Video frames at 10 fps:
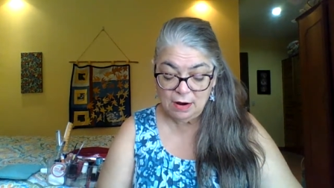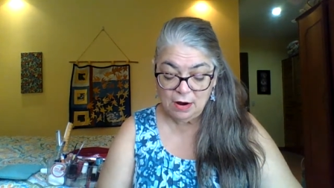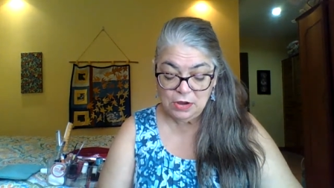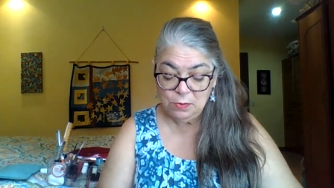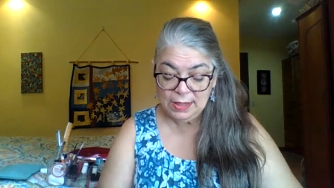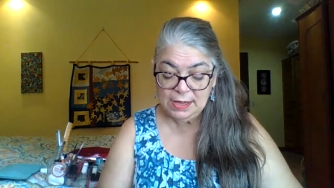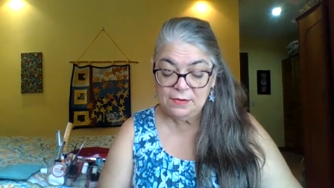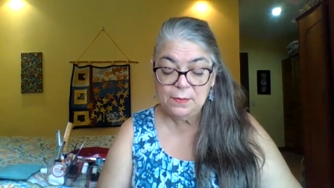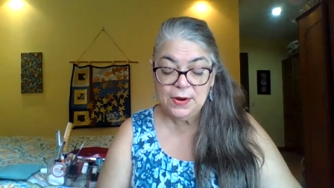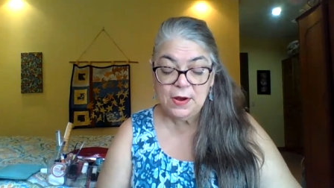Are you
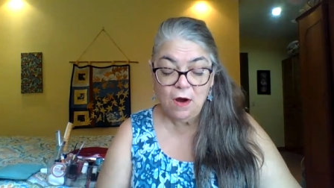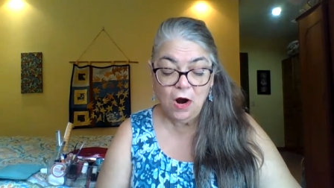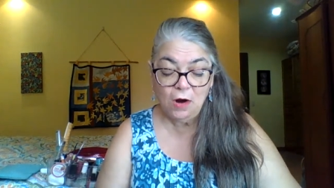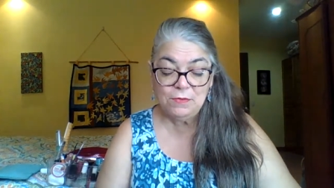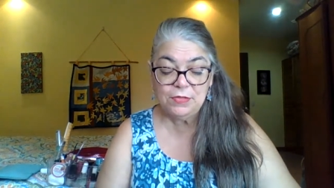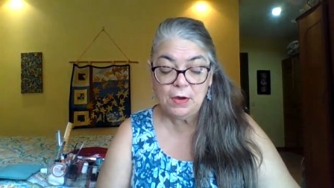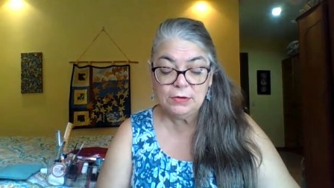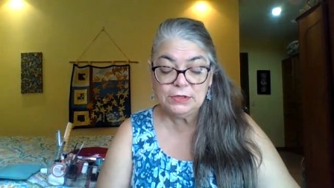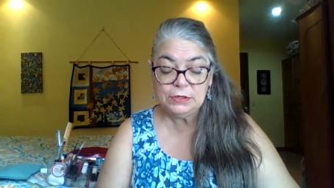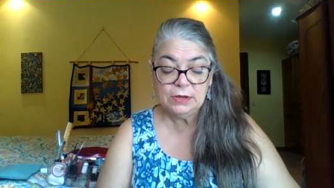willing to bring harm to
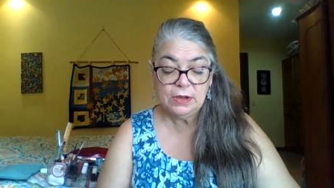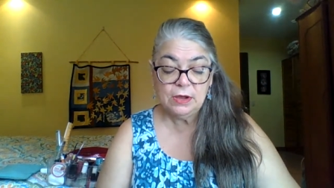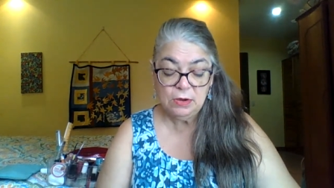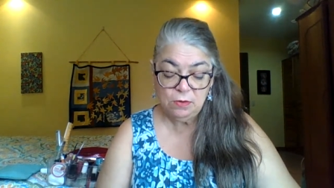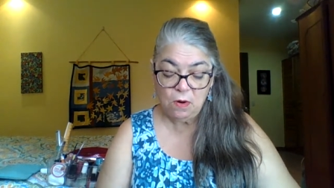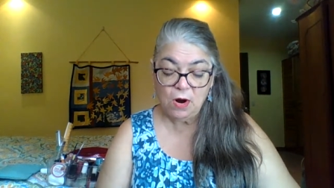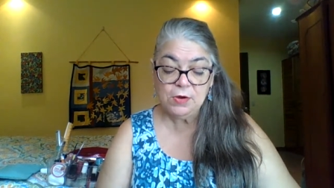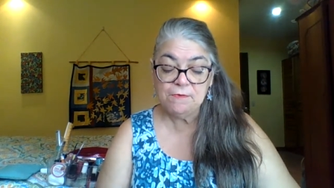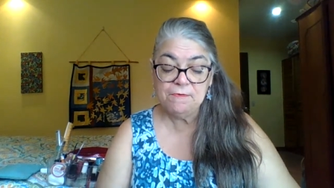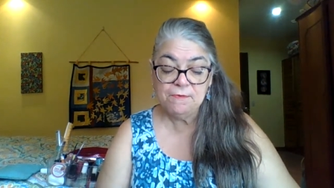those who are
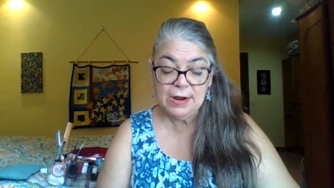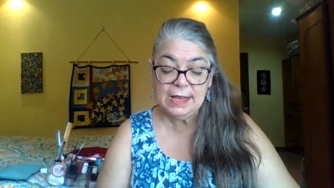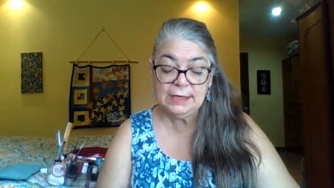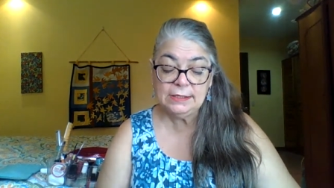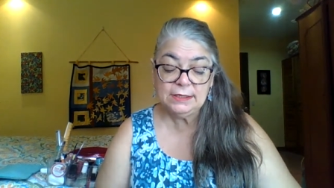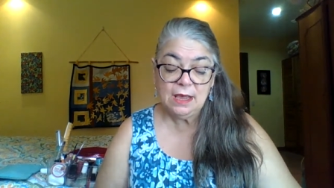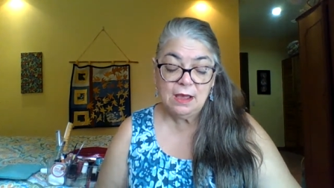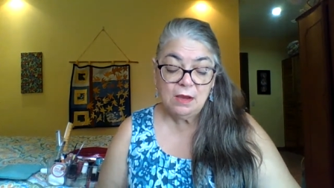your friends?